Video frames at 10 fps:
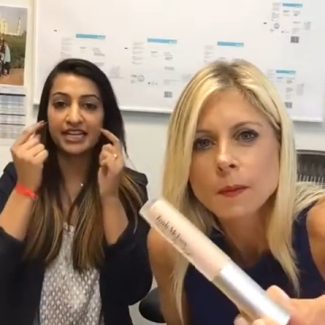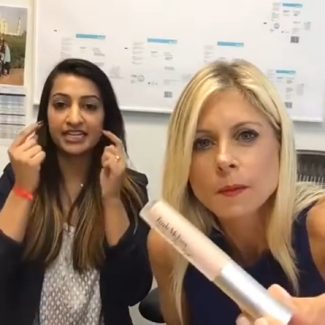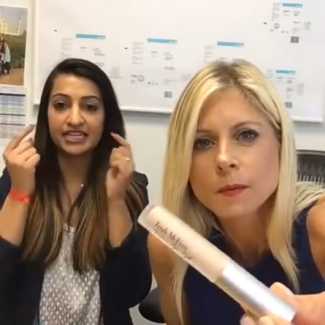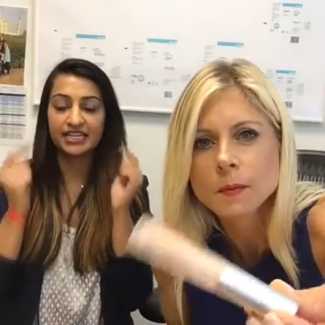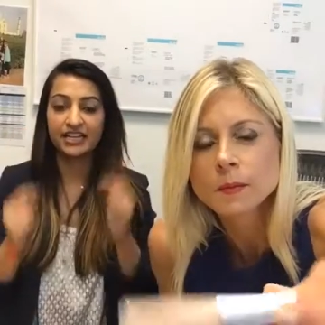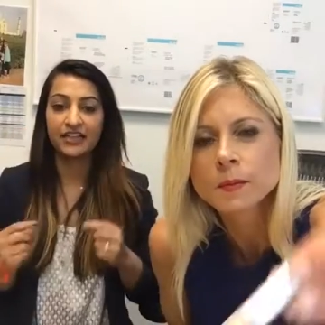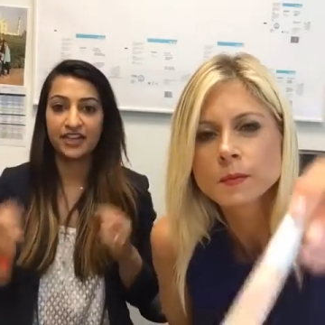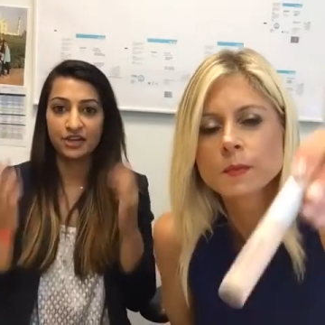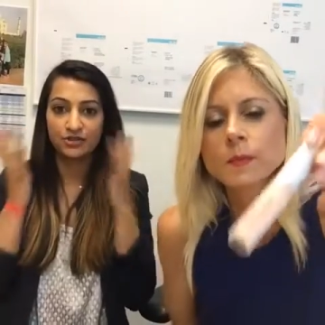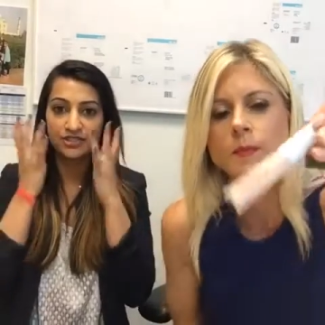Speaker 1: technique, and
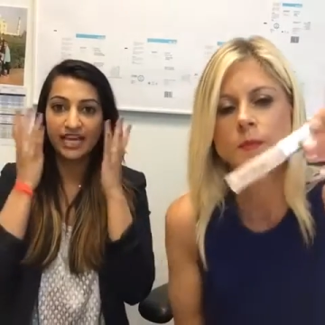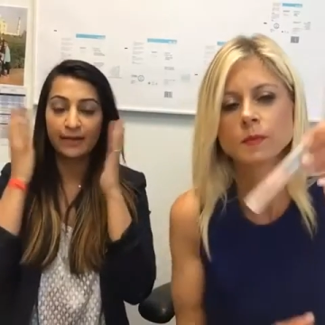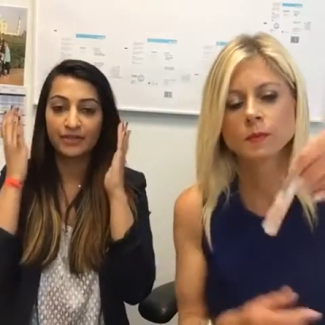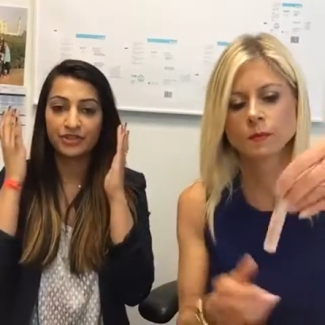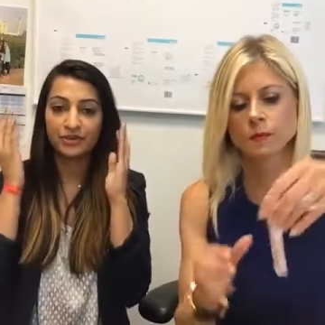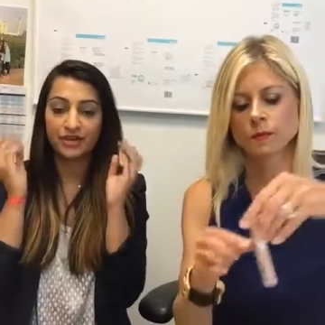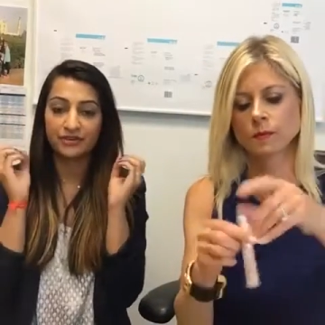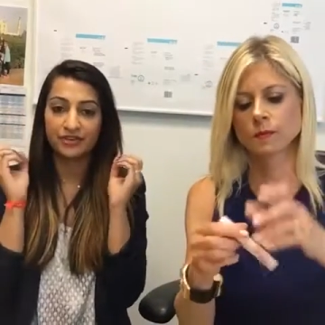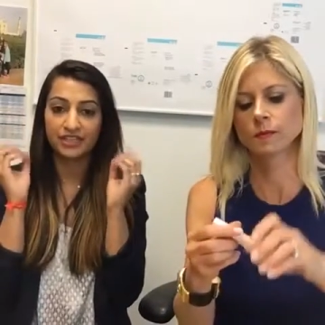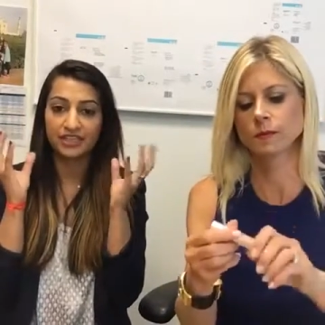then you just dab it through, and
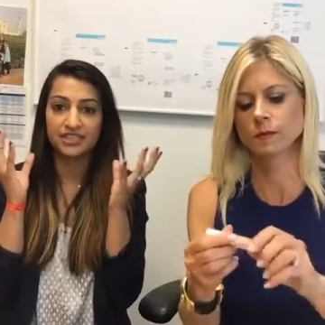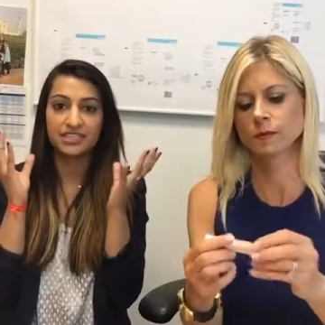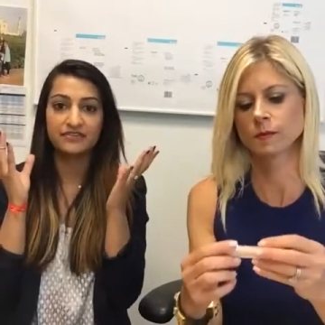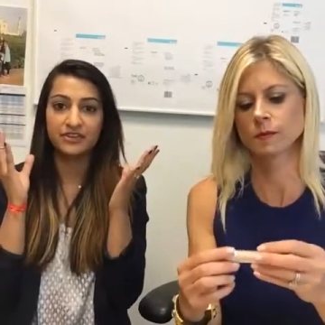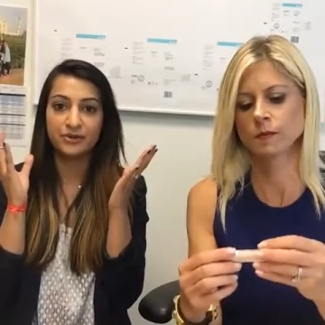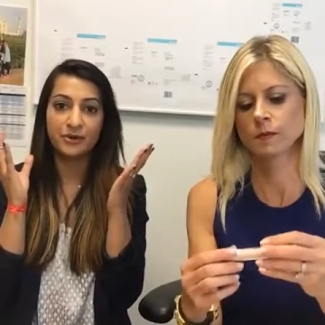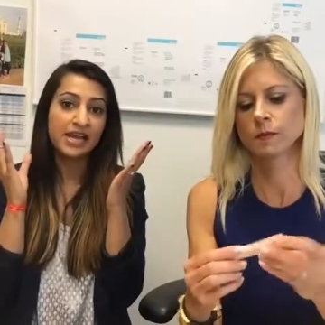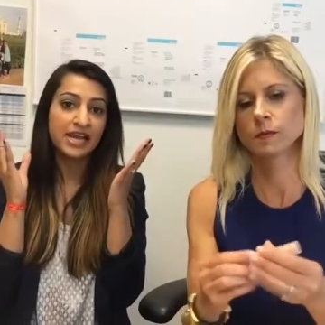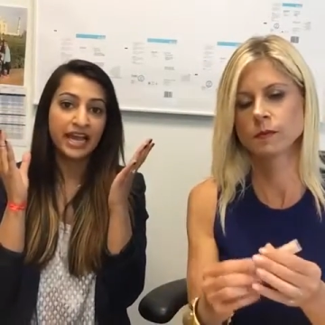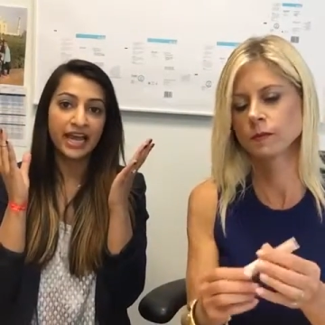it really does give you
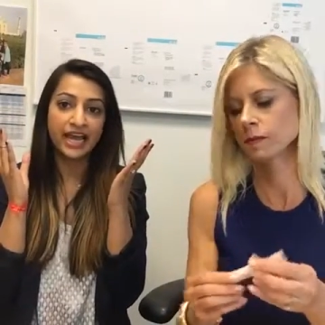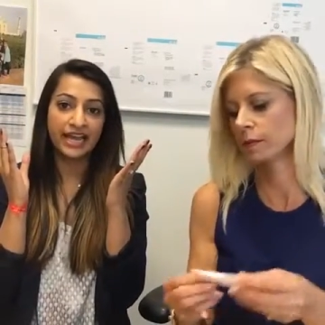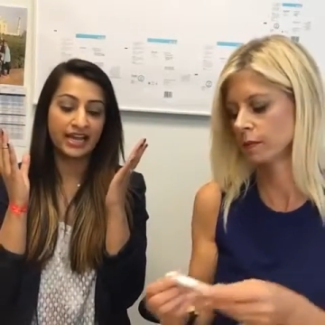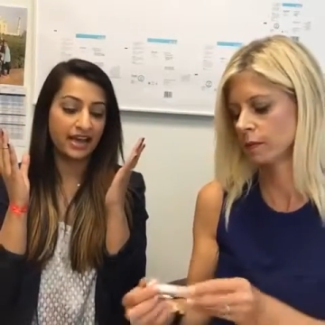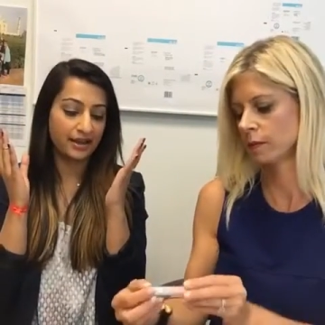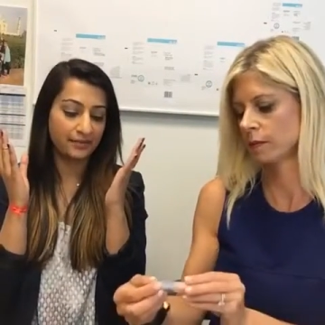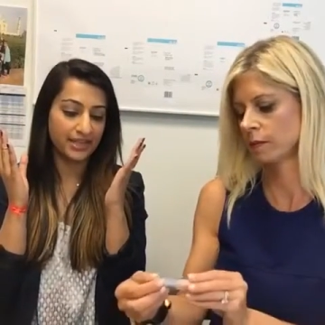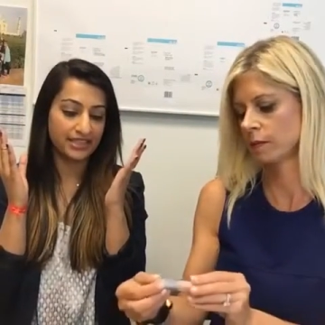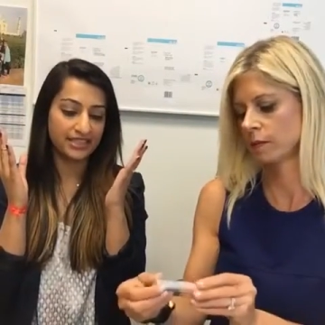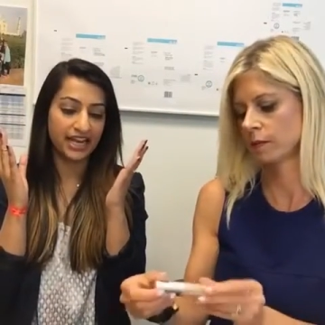a um,
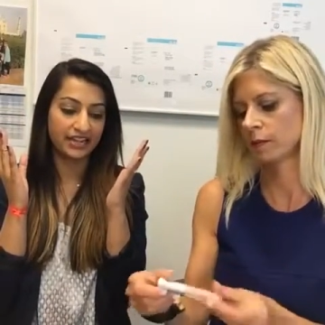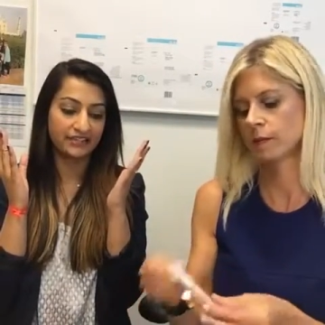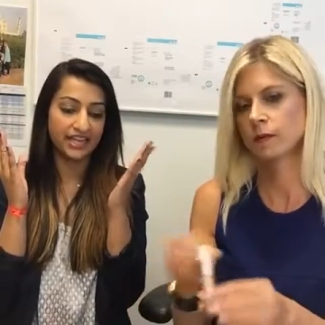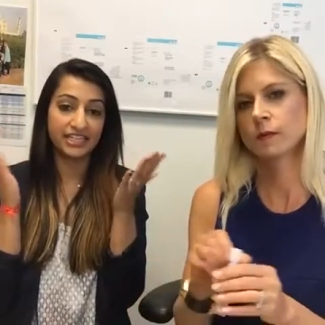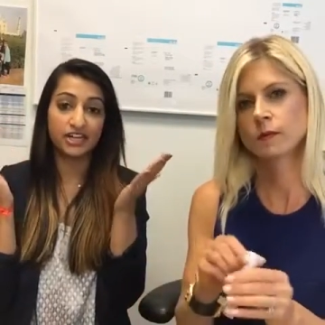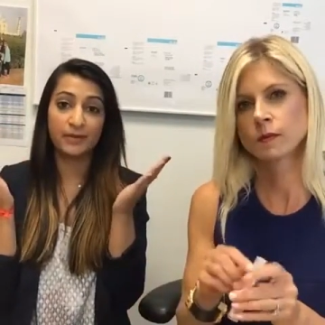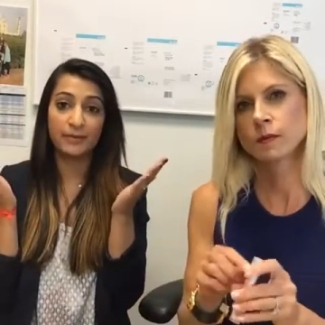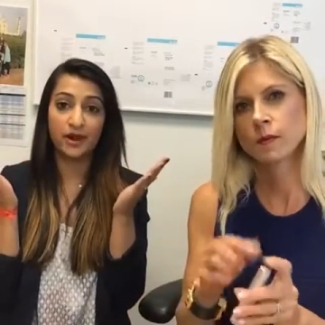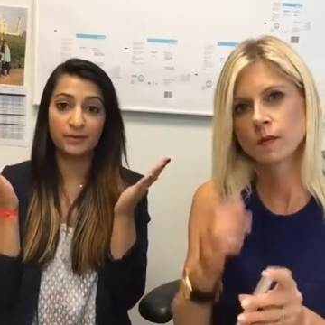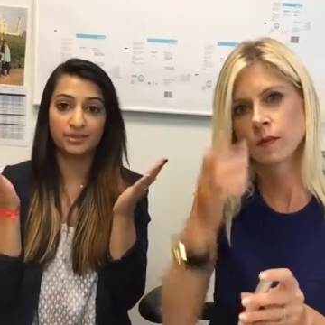instant eye lift. I did it on my
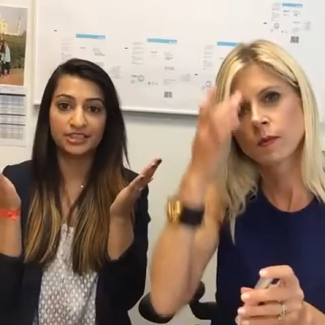mom.